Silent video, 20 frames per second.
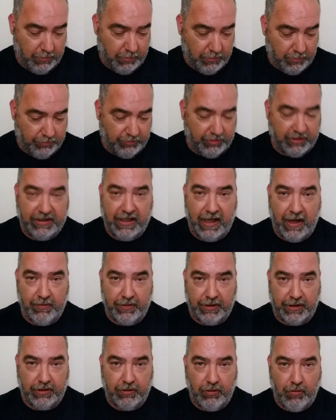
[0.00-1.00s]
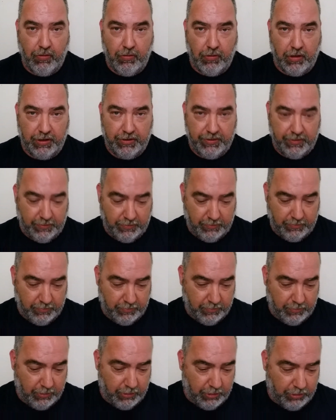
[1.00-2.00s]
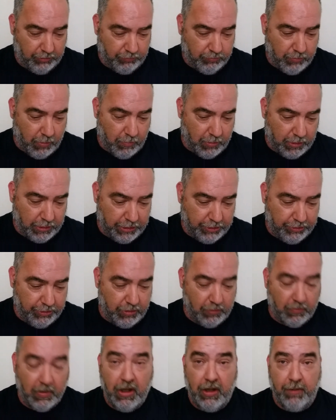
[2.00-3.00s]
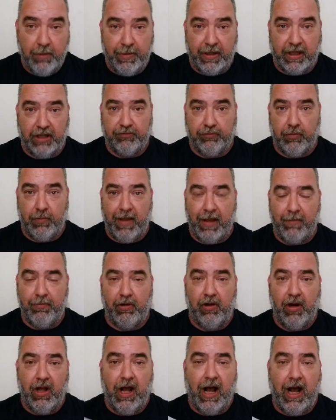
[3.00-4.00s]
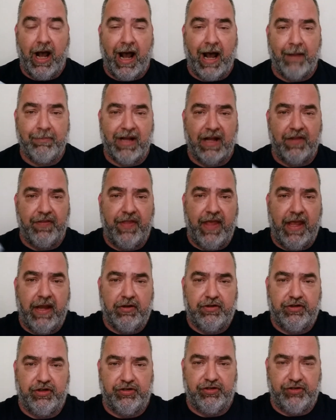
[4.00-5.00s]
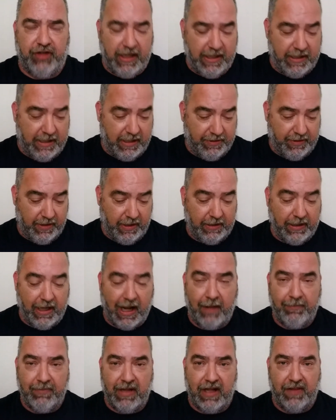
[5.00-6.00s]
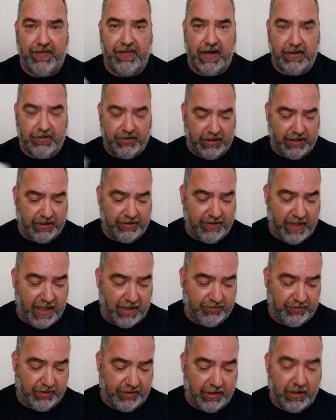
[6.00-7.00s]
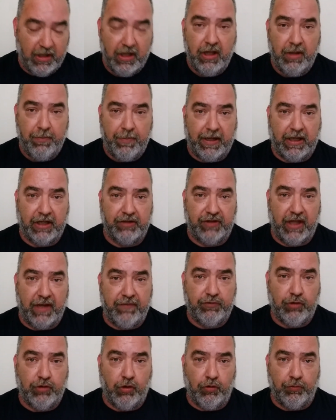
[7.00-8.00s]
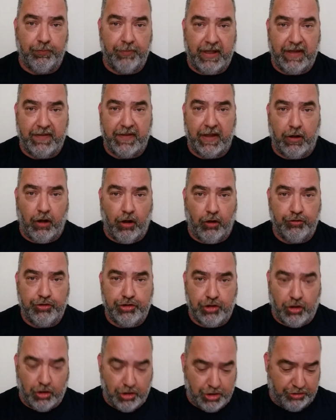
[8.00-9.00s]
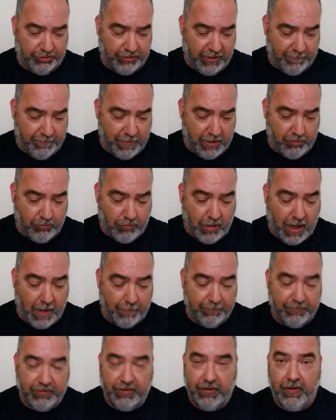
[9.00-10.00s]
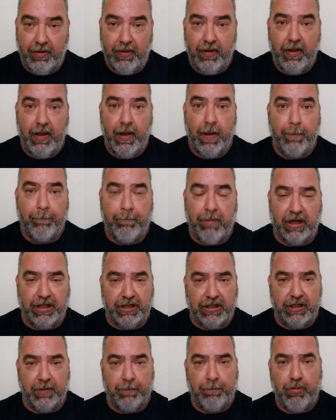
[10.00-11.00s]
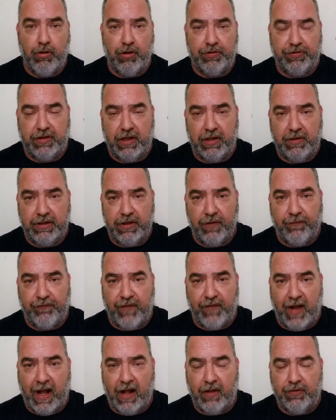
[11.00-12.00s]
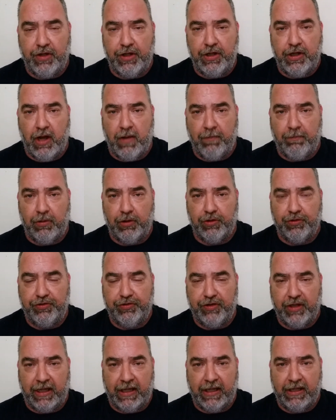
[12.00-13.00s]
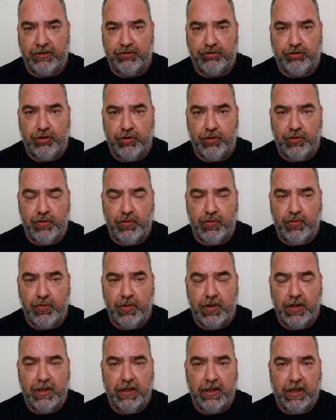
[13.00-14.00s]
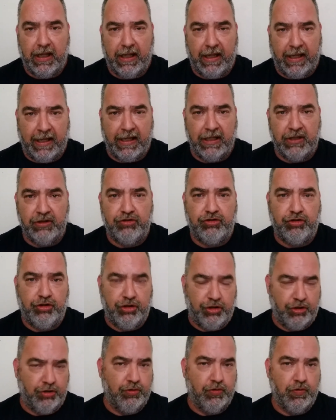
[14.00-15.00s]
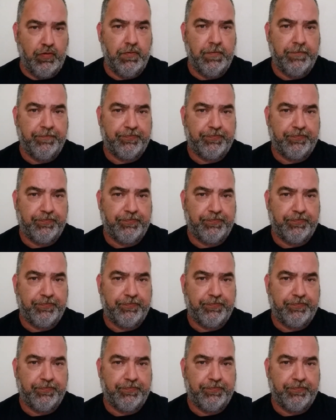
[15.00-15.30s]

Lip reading: to county court is what we're gonna do. Because remember, I'm not there to say anything. I'm not there to contest it because they've told me that all charges have been dropped. But you put you file the numbers into the